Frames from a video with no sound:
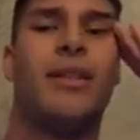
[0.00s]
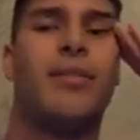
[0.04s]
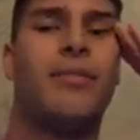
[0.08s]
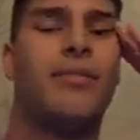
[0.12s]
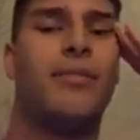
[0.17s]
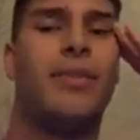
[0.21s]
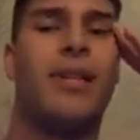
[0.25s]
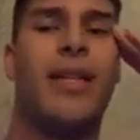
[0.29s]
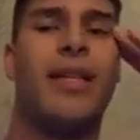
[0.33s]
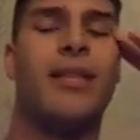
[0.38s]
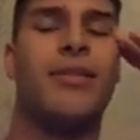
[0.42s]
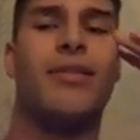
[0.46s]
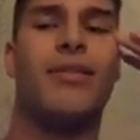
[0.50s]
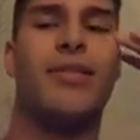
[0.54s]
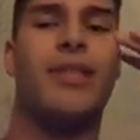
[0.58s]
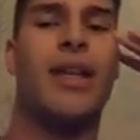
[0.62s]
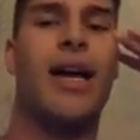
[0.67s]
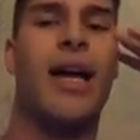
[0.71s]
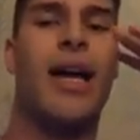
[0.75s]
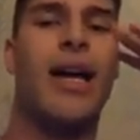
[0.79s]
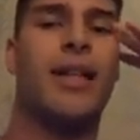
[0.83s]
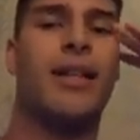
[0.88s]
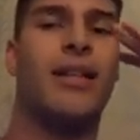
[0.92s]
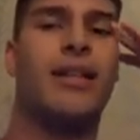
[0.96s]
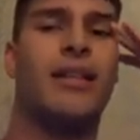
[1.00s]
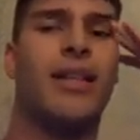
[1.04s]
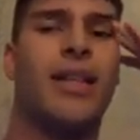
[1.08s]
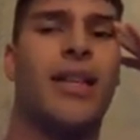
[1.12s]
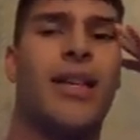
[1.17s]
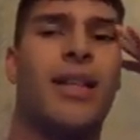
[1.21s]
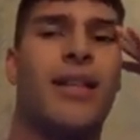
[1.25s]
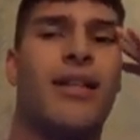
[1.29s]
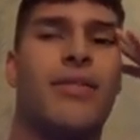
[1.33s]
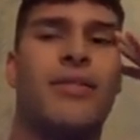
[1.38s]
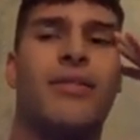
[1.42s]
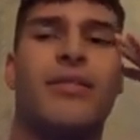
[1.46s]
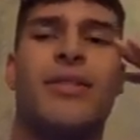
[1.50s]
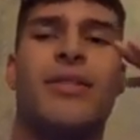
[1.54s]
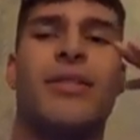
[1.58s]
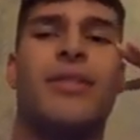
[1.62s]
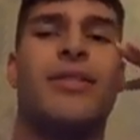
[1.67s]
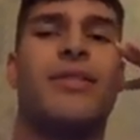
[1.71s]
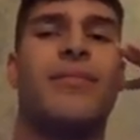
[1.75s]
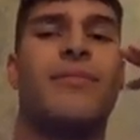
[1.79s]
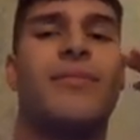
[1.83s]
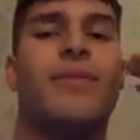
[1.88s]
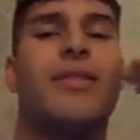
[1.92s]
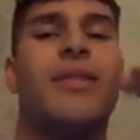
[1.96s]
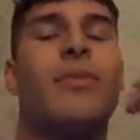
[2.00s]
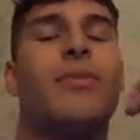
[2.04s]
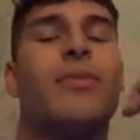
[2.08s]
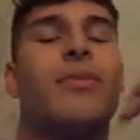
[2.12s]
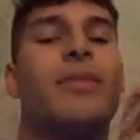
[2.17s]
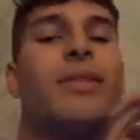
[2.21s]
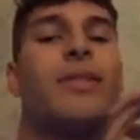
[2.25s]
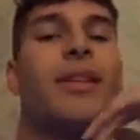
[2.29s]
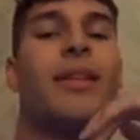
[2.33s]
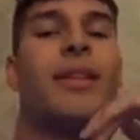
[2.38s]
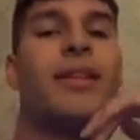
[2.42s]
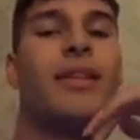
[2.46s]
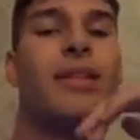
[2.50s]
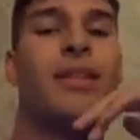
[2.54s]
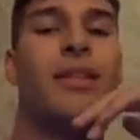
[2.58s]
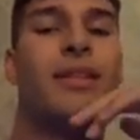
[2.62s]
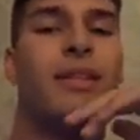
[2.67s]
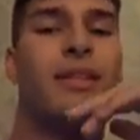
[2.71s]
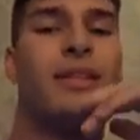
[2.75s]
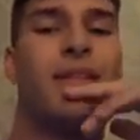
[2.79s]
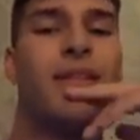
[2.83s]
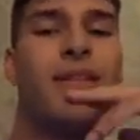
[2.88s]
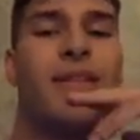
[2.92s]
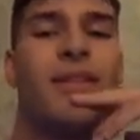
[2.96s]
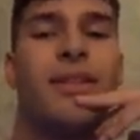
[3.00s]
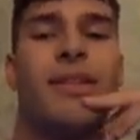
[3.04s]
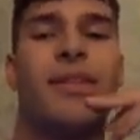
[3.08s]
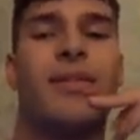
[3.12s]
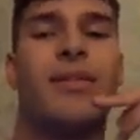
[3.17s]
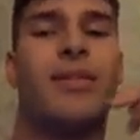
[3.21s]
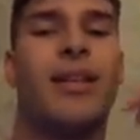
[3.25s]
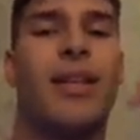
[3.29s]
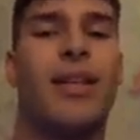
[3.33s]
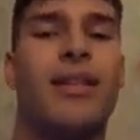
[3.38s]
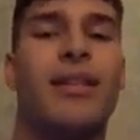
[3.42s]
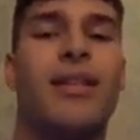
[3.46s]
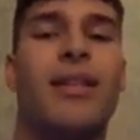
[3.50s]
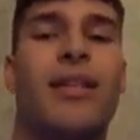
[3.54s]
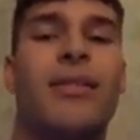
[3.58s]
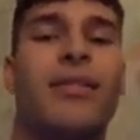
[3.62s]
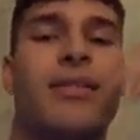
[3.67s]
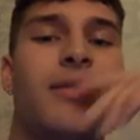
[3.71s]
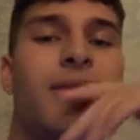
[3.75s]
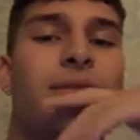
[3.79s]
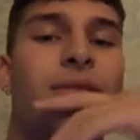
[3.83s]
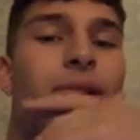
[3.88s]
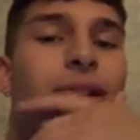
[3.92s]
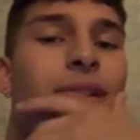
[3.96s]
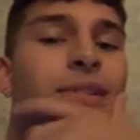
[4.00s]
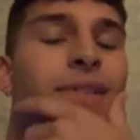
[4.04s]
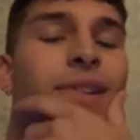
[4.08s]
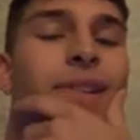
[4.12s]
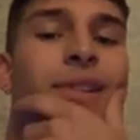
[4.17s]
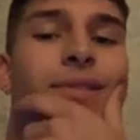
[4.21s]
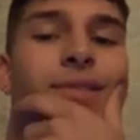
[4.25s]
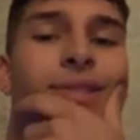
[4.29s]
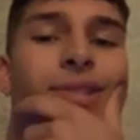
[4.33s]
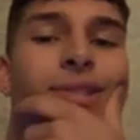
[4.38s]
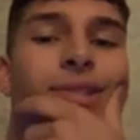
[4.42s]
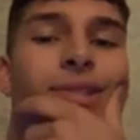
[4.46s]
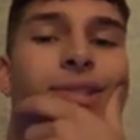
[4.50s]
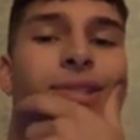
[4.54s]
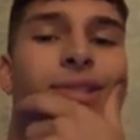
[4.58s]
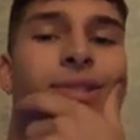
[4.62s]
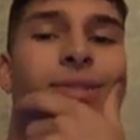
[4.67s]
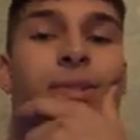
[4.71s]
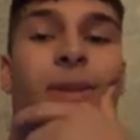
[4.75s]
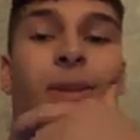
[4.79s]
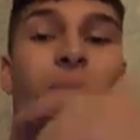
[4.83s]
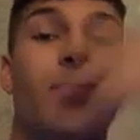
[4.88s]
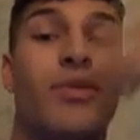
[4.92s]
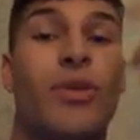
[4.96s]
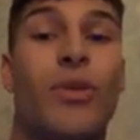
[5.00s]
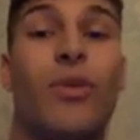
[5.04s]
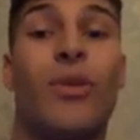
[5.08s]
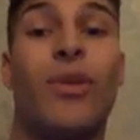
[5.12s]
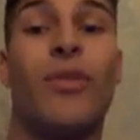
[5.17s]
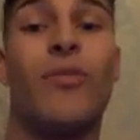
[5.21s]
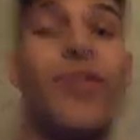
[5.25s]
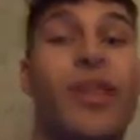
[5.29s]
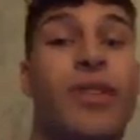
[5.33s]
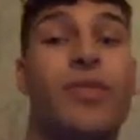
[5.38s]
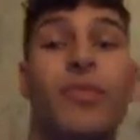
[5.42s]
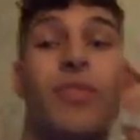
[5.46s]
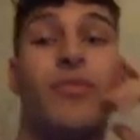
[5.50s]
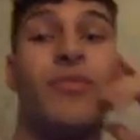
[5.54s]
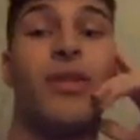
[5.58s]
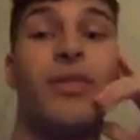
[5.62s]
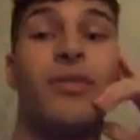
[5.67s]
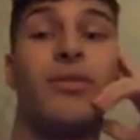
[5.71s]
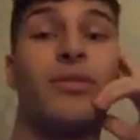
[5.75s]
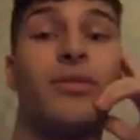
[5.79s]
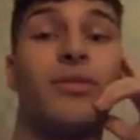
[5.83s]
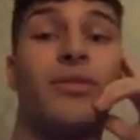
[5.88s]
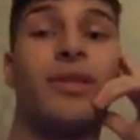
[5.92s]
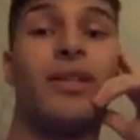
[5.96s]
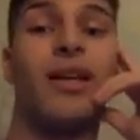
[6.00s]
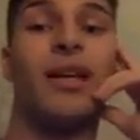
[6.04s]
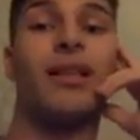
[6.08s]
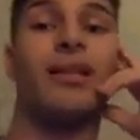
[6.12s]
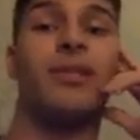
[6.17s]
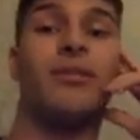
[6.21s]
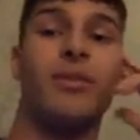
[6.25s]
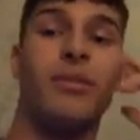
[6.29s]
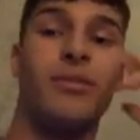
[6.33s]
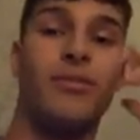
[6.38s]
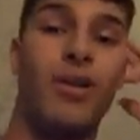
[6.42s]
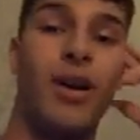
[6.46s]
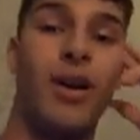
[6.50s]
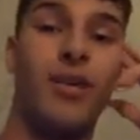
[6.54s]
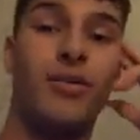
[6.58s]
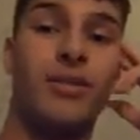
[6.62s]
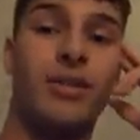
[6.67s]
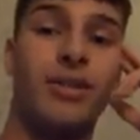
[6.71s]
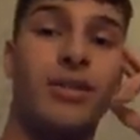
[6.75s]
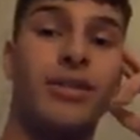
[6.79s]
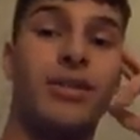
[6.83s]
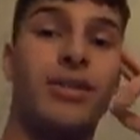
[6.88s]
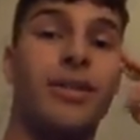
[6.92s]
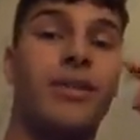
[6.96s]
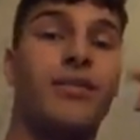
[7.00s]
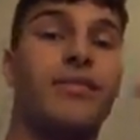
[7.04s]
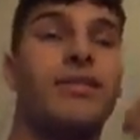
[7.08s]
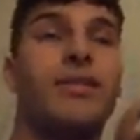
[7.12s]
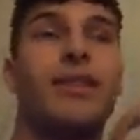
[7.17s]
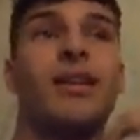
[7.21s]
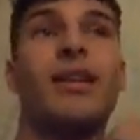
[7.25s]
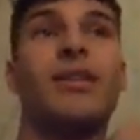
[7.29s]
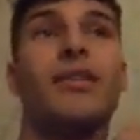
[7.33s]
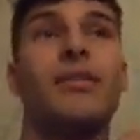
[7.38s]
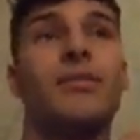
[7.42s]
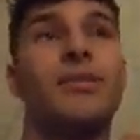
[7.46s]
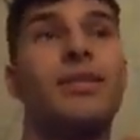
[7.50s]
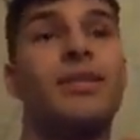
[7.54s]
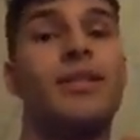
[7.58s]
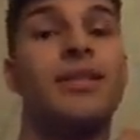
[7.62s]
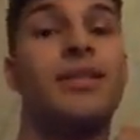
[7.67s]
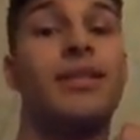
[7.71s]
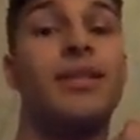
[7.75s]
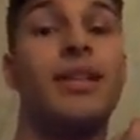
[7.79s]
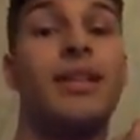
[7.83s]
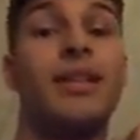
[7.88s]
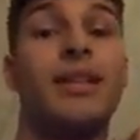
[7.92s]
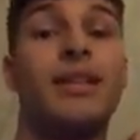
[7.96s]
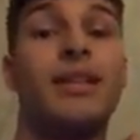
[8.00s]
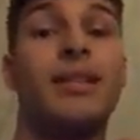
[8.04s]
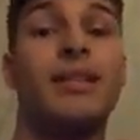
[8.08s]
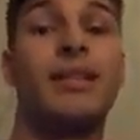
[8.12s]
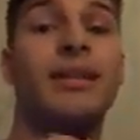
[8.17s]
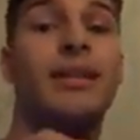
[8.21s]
Blaze and Jack and Kieran or someone said, like, dance into our favourite song. But it was all of us. We wrote it all together. We write all our stuff together, which is sick.